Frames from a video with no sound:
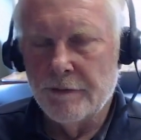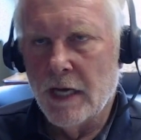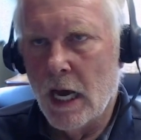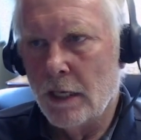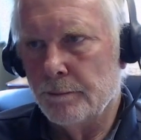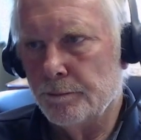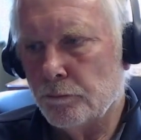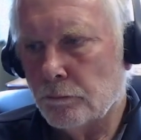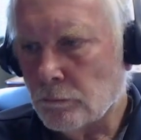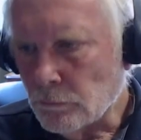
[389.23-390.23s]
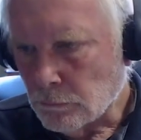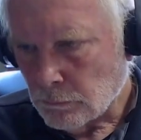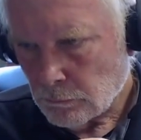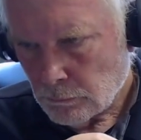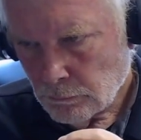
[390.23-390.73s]
got
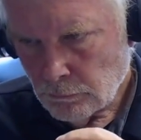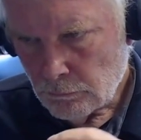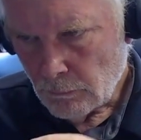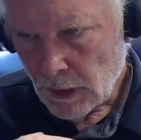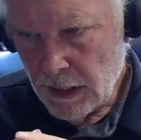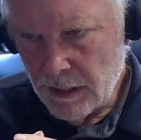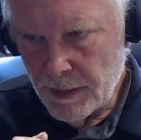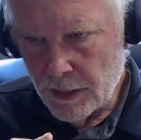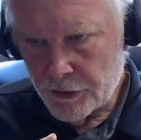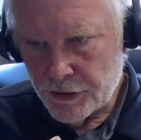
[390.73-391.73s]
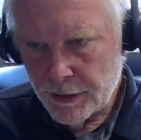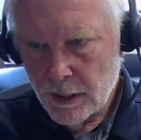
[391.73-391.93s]
emails,